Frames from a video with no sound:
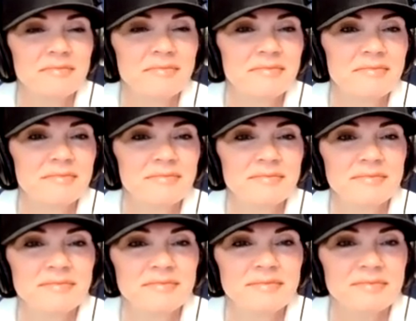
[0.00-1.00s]

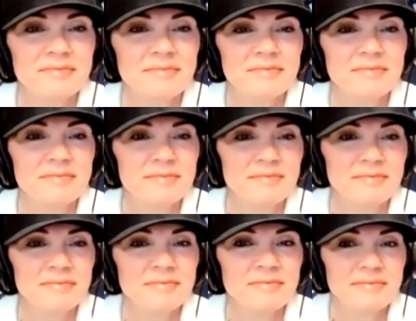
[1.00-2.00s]

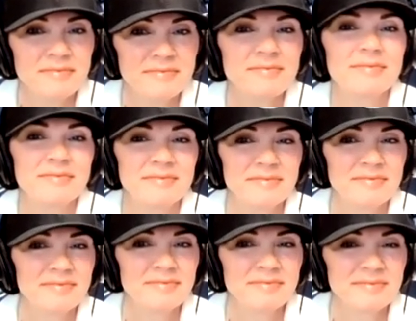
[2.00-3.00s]

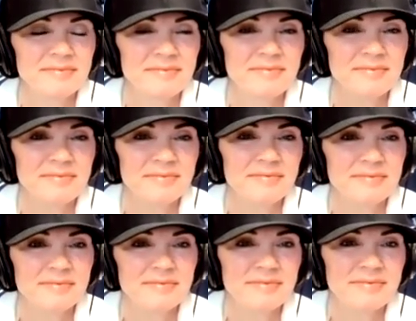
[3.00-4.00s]

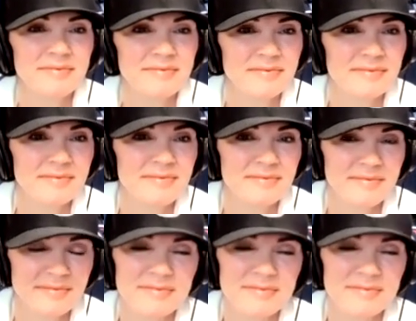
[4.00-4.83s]
(silent)